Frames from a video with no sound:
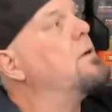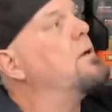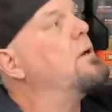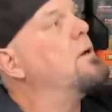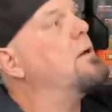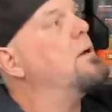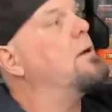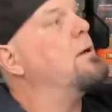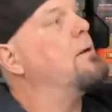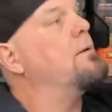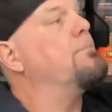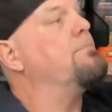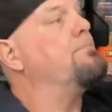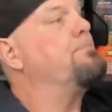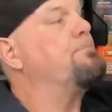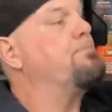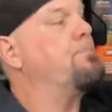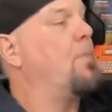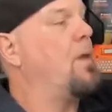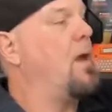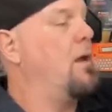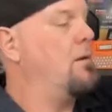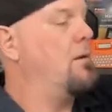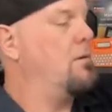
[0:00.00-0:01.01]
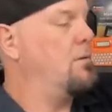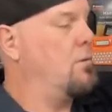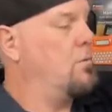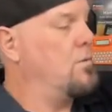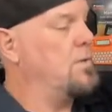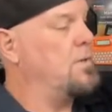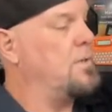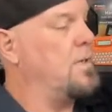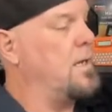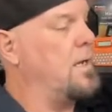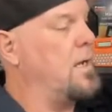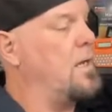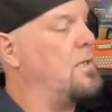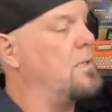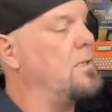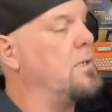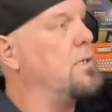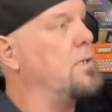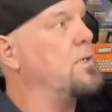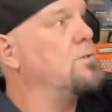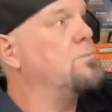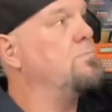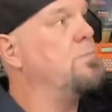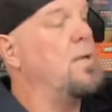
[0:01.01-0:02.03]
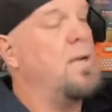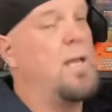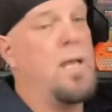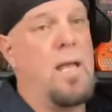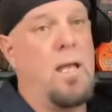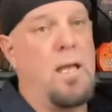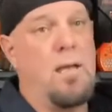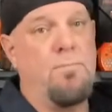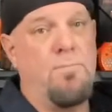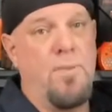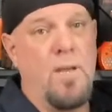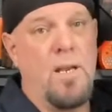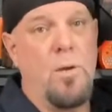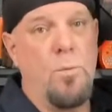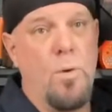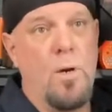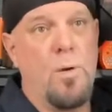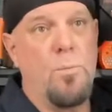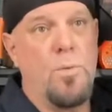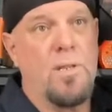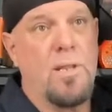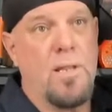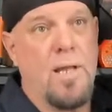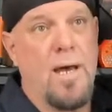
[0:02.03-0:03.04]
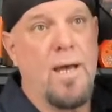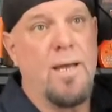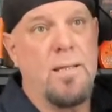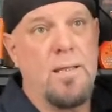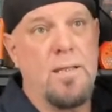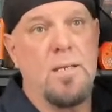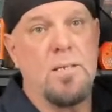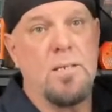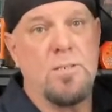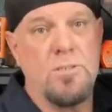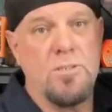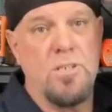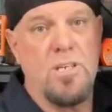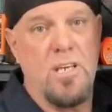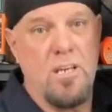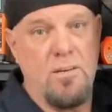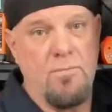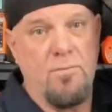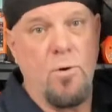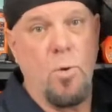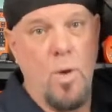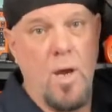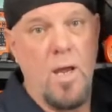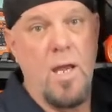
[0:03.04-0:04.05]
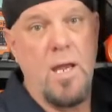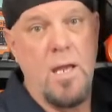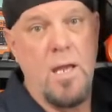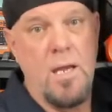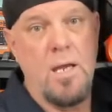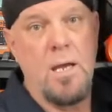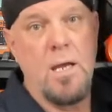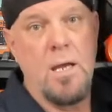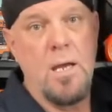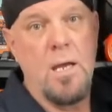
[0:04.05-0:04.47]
I don't know what the hell it is, but if anyone would like this giveaway,